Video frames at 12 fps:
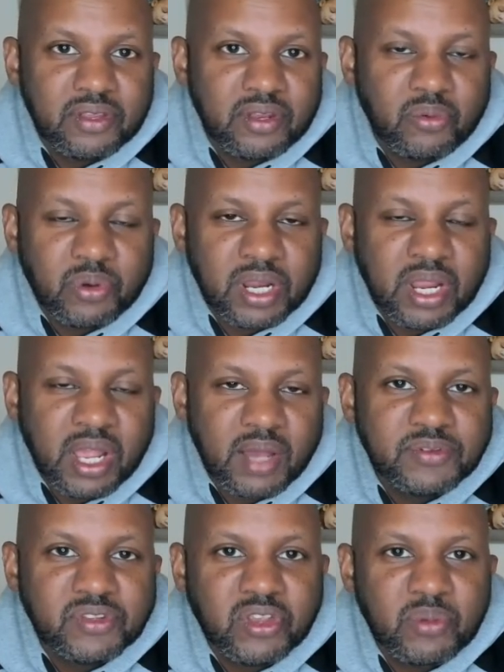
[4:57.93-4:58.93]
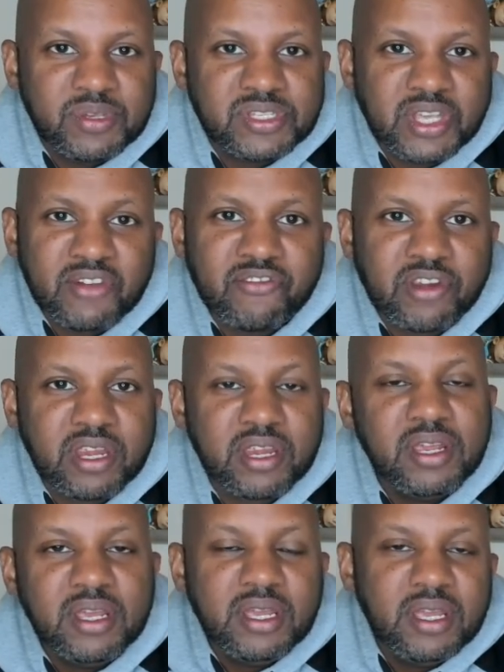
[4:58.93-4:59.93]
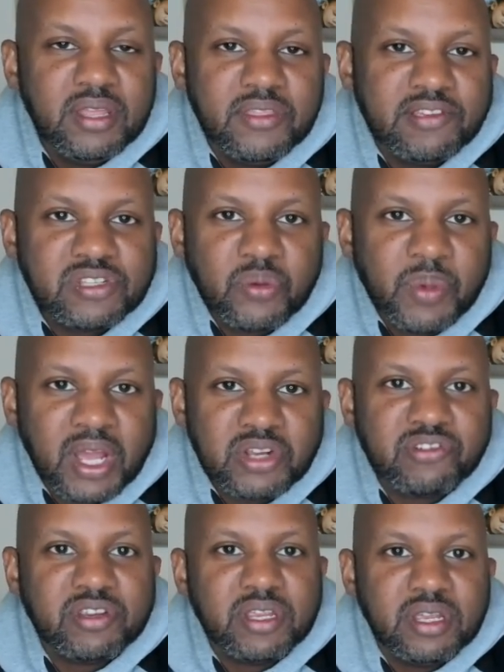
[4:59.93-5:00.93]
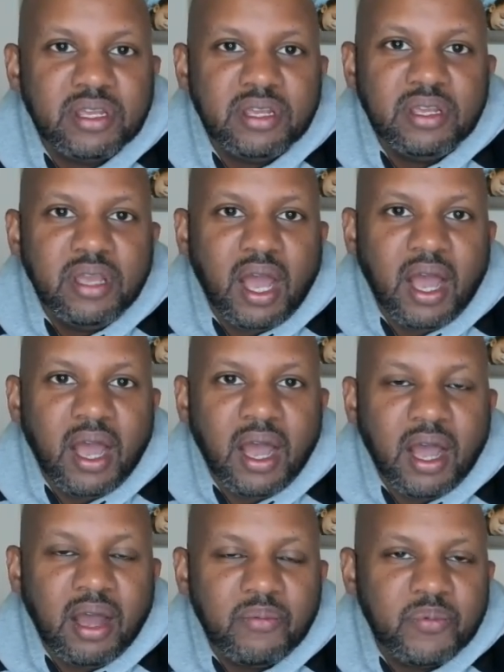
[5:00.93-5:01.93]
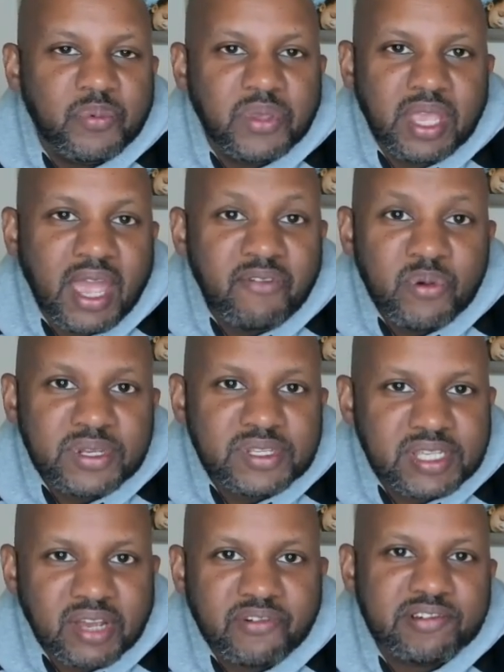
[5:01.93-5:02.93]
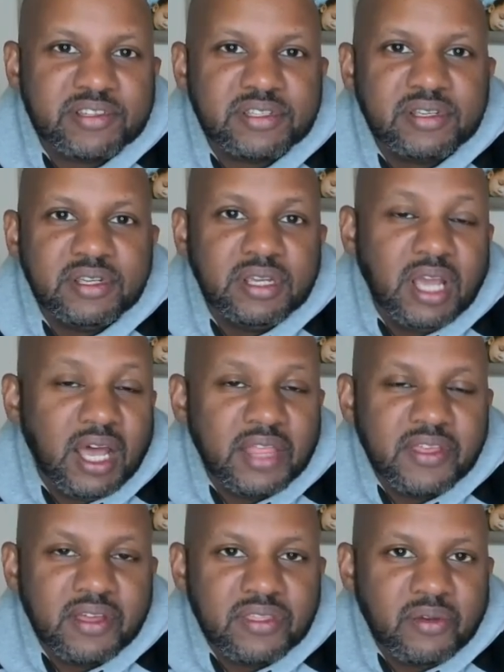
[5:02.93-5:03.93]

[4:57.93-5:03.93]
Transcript: when it comes to human suffering, there's no boundary. Everyone suffers. The